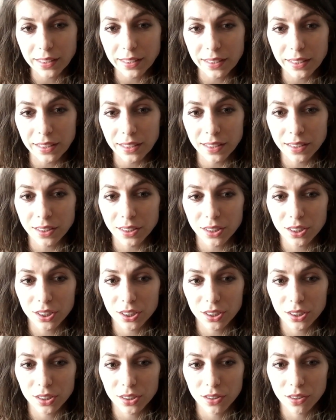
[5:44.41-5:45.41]
And
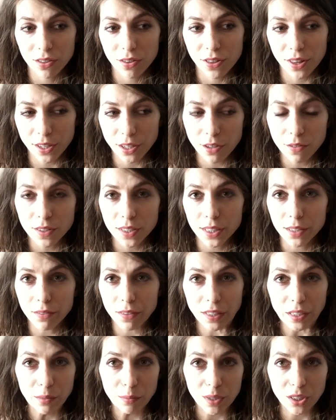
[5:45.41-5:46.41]
thank you very,
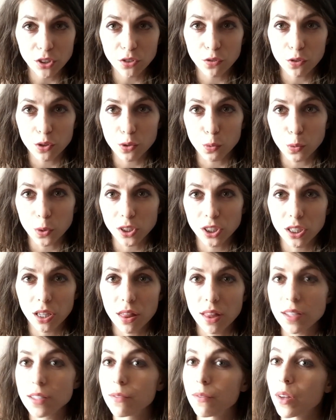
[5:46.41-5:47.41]
very much for
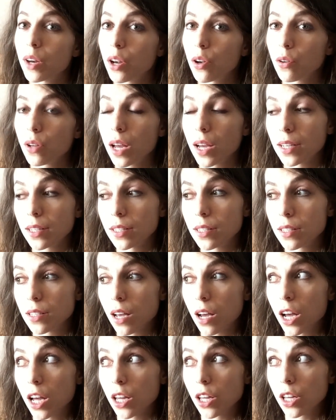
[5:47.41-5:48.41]
watching this video, guys.
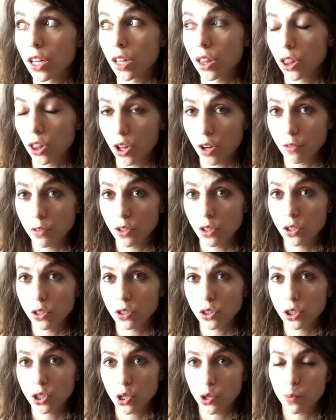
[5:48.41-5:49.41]
I love
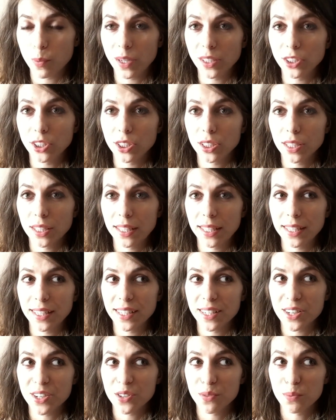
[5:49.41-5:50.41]
you so much,
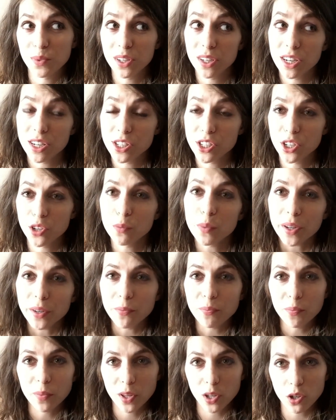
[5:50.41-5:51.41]
and be a nice human.
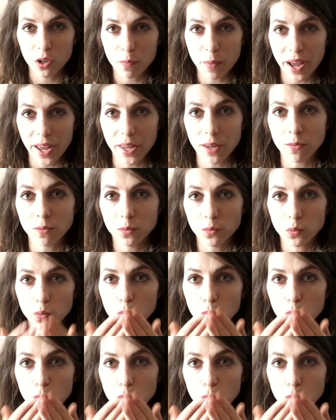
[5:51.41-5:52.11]
Goodbye.